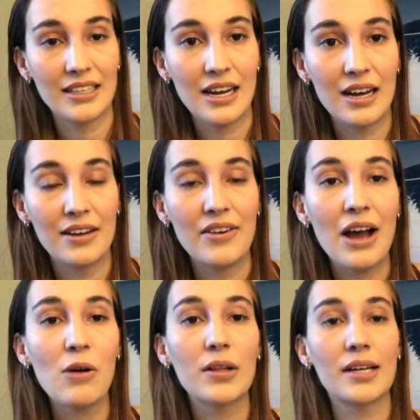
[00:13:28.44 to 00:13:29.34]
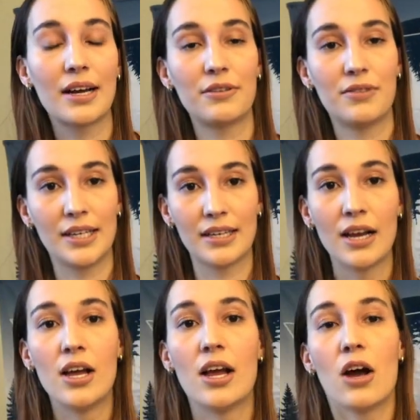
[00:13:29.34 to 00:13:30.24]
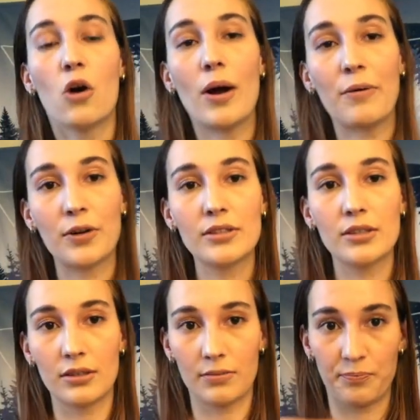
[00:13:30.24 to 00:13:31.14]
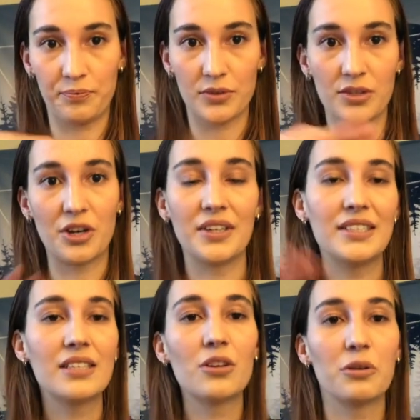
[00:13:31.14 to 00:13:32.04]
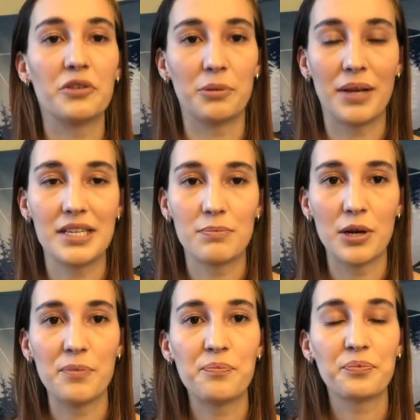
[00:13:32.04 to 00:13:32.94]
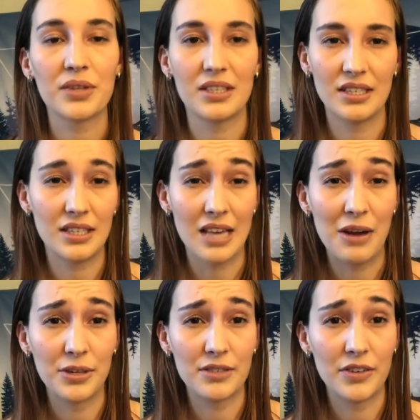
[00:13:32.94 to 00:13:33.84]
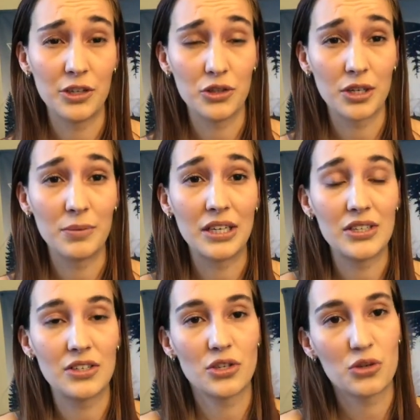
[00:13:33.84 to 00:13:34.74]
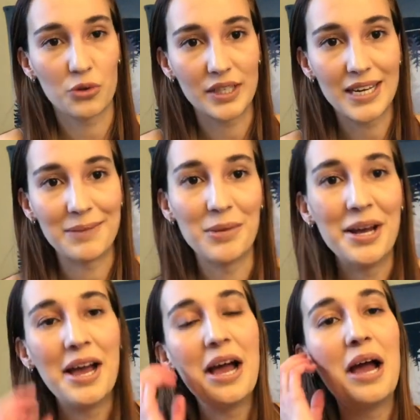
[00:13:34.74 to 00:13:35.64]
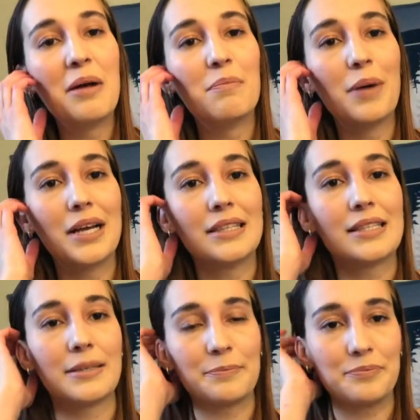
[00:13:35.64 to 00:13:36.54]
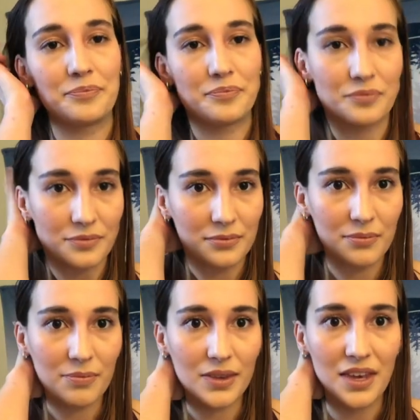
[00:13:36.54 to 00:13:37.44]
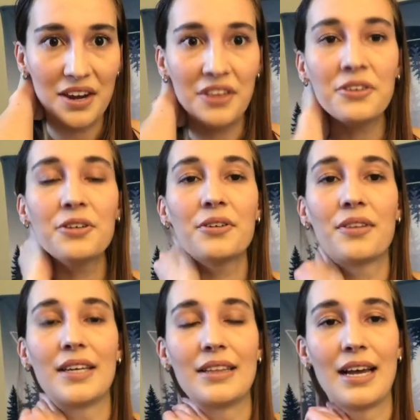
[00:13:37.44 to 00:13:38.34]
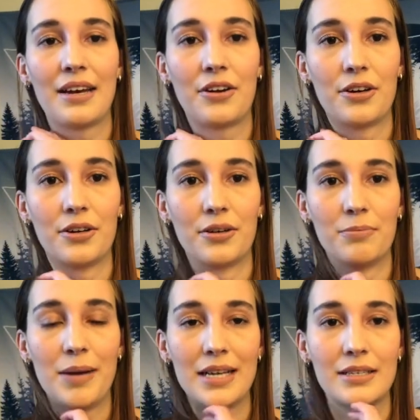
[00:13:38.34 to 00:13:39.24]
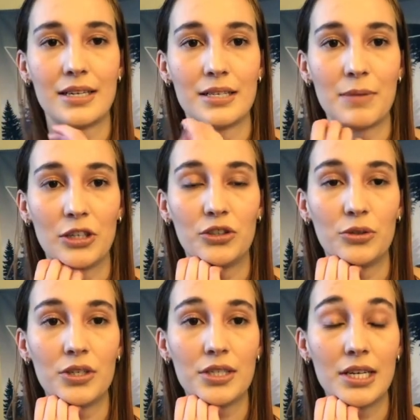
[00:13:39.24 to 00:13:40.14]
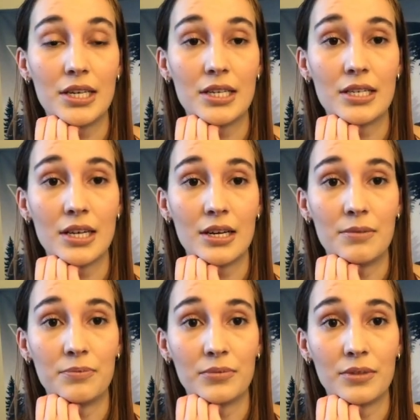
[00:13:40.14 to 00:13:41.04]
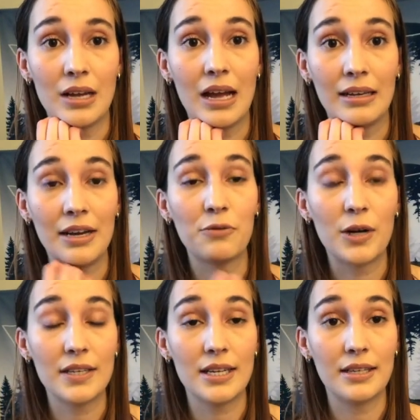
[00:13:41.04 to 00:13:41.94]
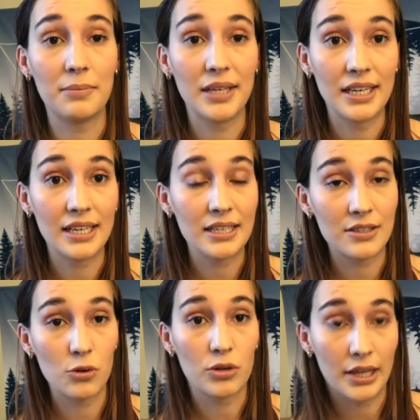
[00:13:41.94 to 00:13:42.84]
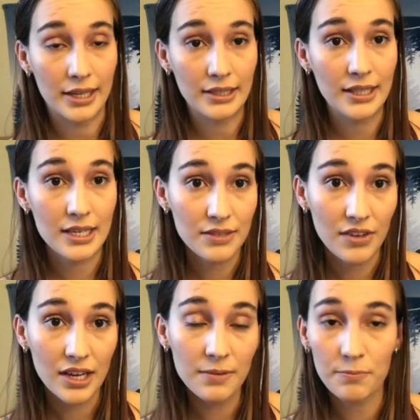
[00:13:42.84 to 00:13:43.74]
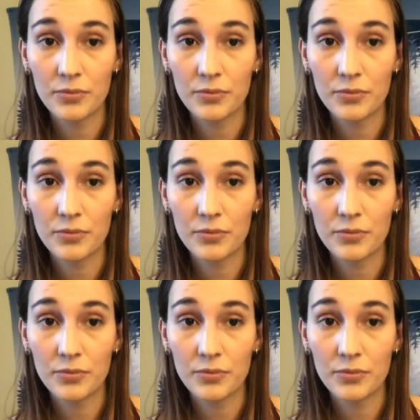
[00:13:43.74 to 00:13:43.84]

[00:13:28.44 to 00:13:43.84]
now I'll kind of like. Oh, I wanted to. Sorry, this is all over the place, but this is how this video is gonna be because it's a story time. But another thing that our pest inspector told us is kind of what I said at the beginning is the whole cleanliness thing,